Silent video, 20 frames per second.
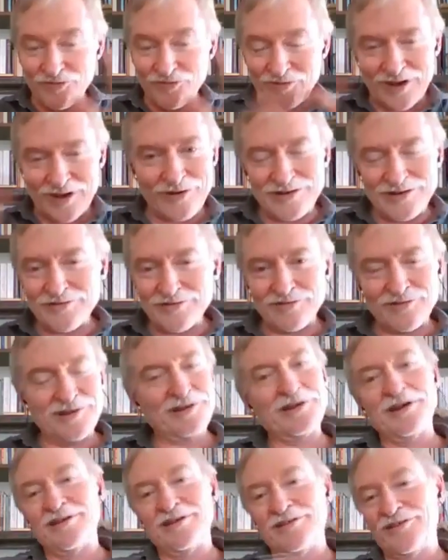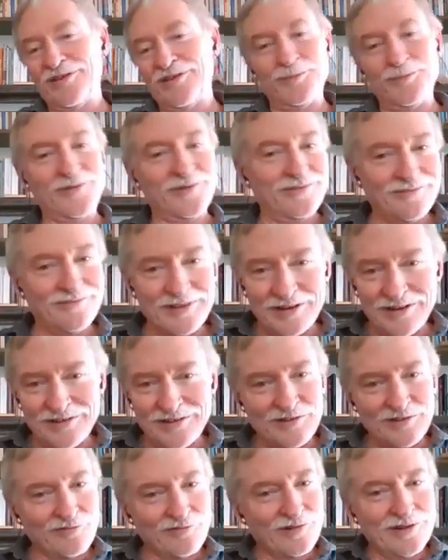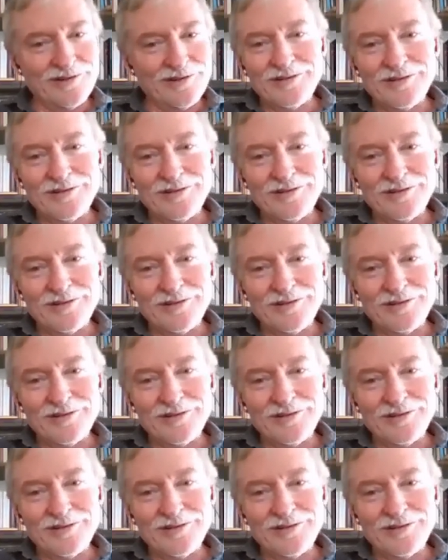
very mm-hmm. different concepts and very different